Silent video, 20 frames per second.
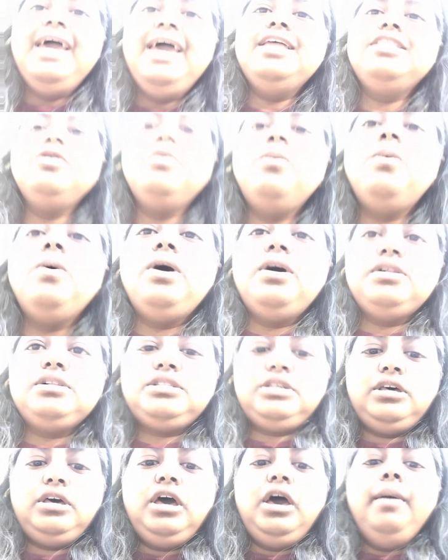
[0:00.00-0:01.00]
in the
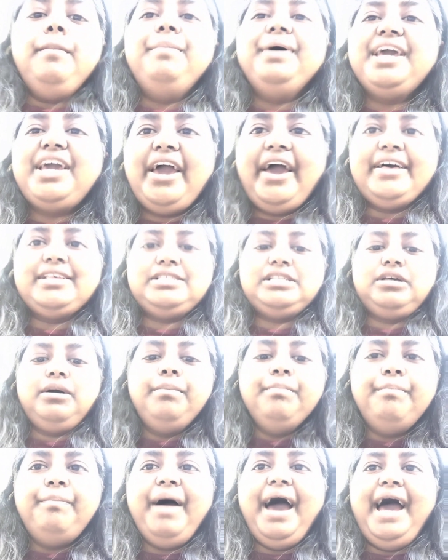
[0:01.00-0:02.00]
world, because
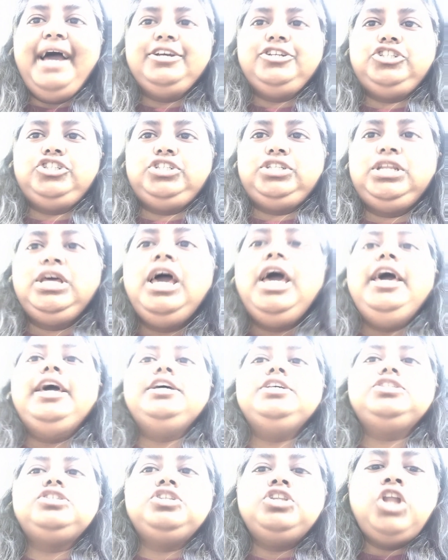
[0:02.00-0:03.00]
compassion
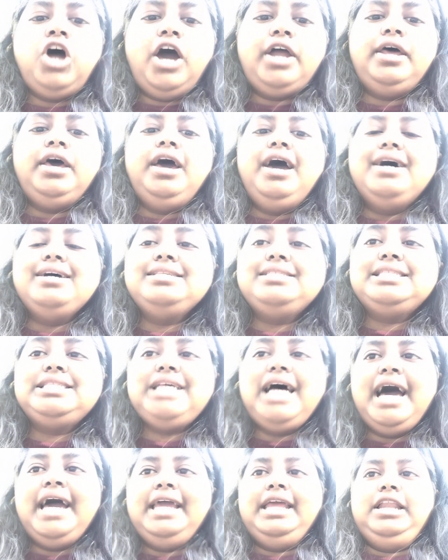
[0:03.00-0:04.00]
is not a
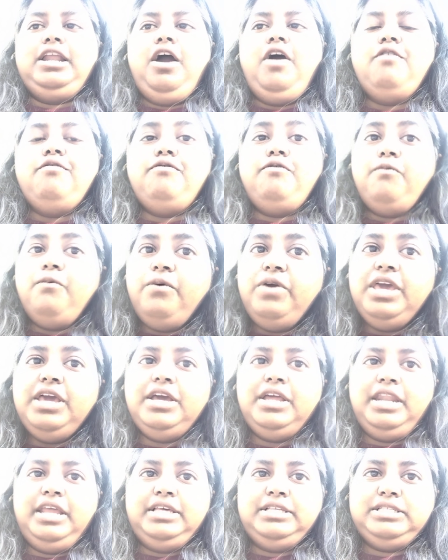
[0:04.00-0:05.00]
sign of
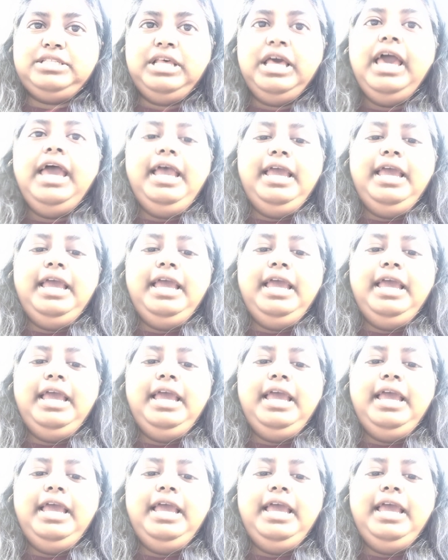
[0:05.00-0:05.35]
weakness,